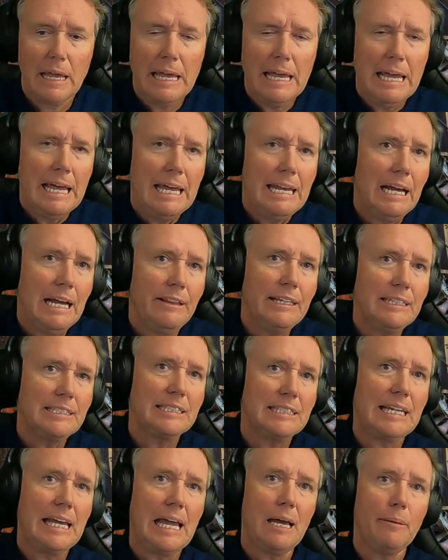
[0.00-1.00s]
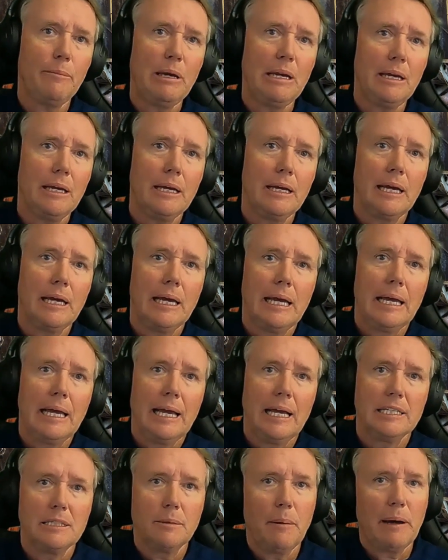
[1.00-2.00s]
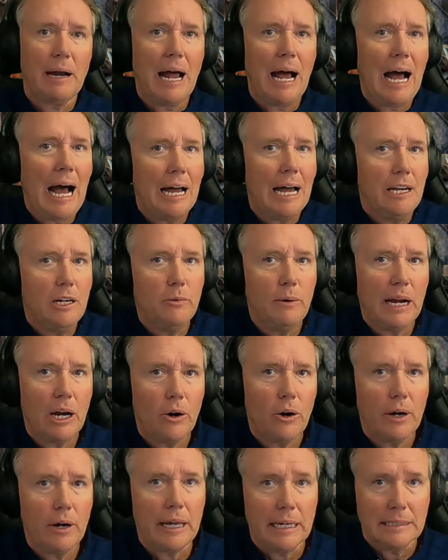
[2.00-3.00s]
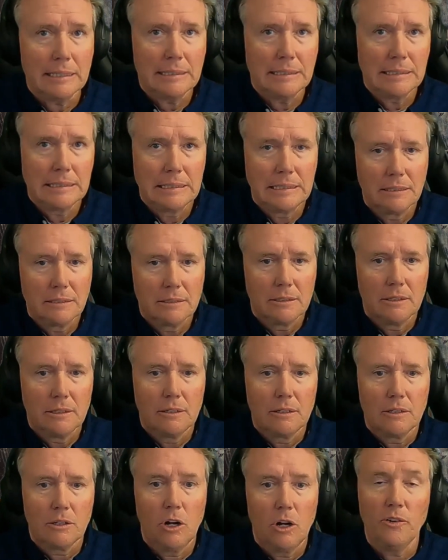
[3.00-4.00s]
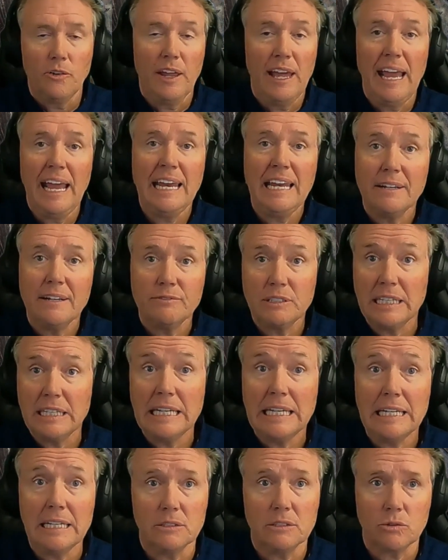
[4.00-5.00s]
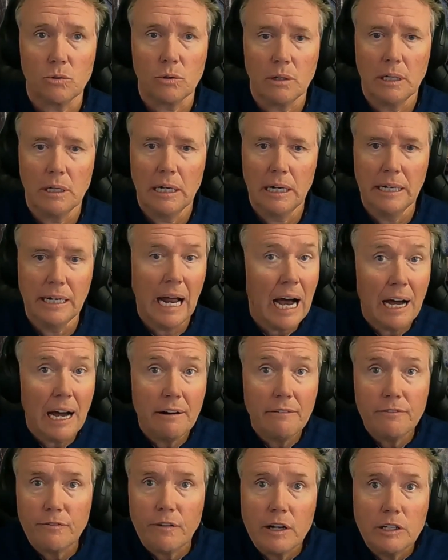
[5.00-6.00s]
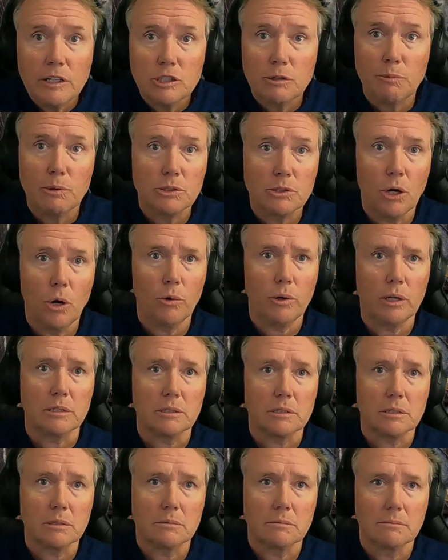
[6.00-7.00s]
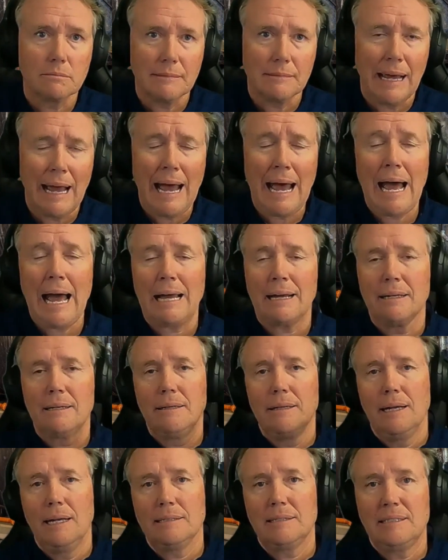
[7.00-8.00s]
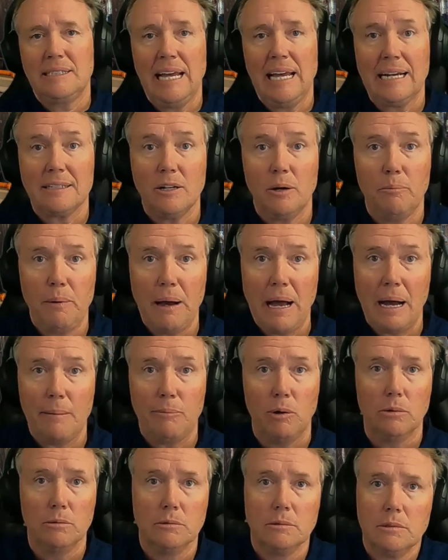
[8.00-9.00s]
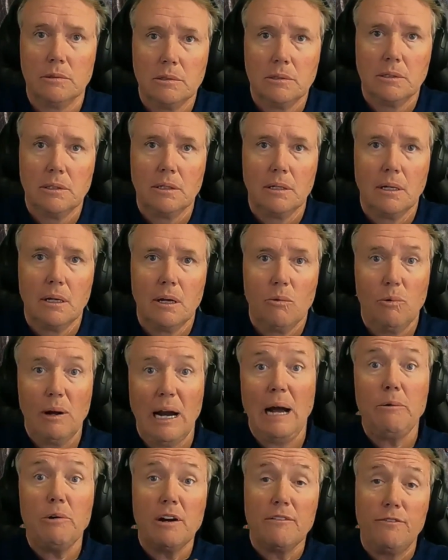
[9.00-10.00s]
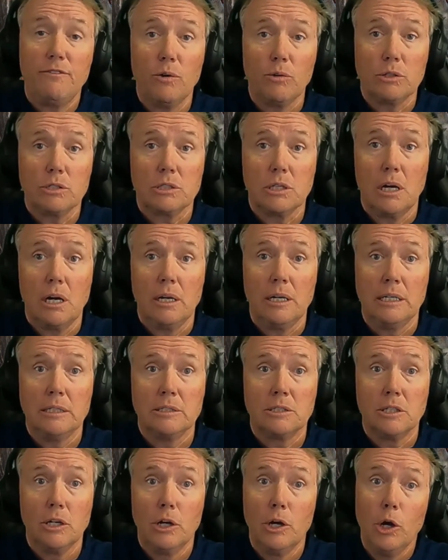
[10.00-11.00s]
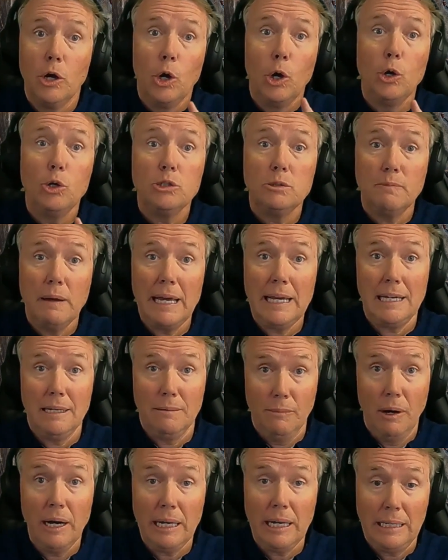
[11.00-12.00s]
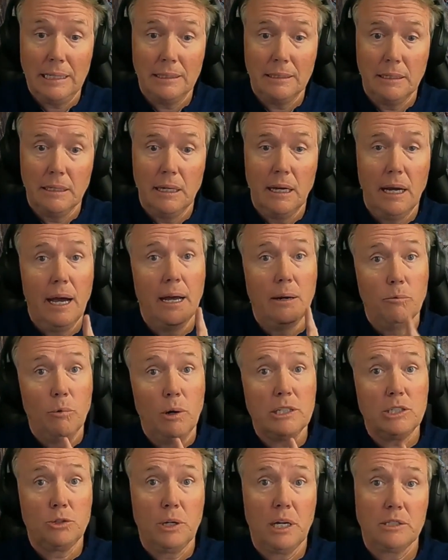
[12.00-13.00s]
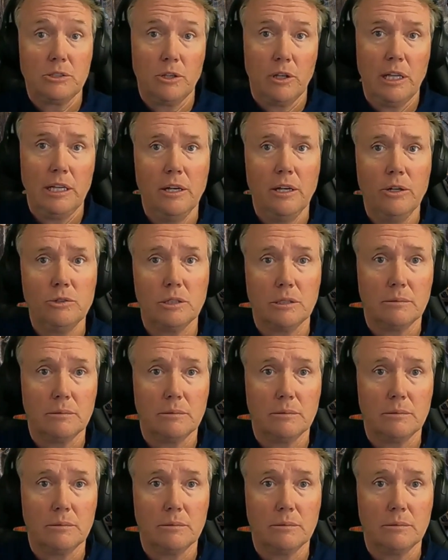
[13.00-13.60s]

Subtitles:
Now this scammy is about a hot new area called NFTs, or non-fungible tokens. That's techno babble. What I want to focus on is who's making money and what tricks are they using.